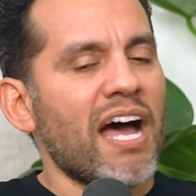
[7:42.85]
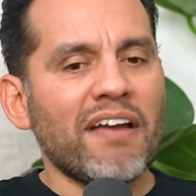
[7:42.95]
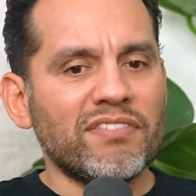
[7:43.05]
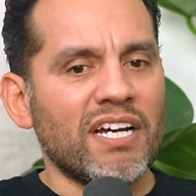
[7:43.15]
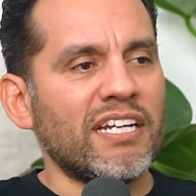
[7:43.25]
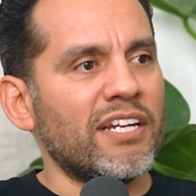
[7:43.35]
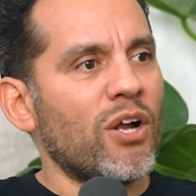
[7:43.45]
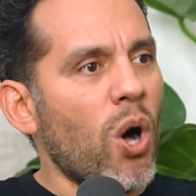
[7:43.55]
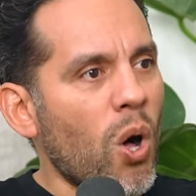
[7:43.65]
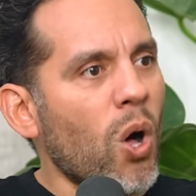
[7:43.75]
I've done it
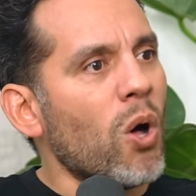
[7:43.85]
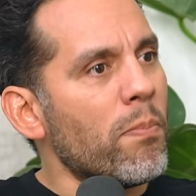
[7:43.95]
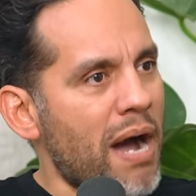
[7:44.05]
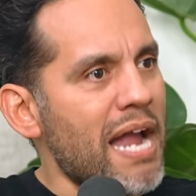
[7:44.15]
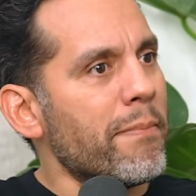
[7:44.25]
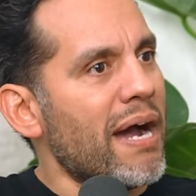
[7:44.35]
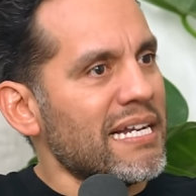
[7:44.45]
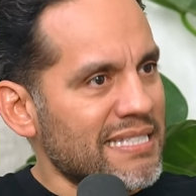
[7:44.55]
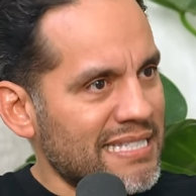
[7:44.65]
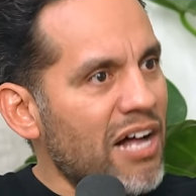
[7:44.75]
all by
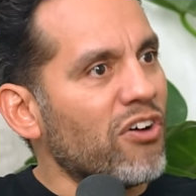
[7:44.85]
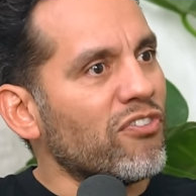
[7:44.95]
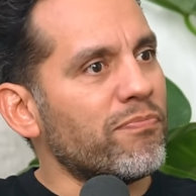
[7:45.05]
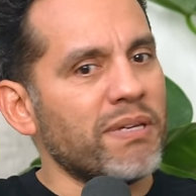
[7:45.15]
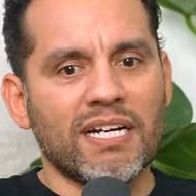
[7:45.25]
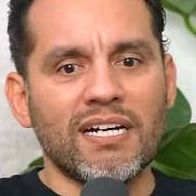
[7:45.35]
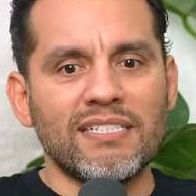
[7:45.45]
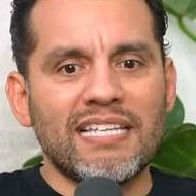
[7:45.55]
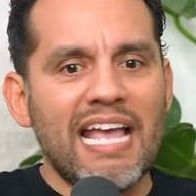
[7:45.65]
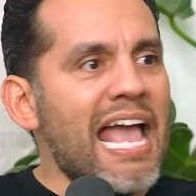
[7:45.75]
myself because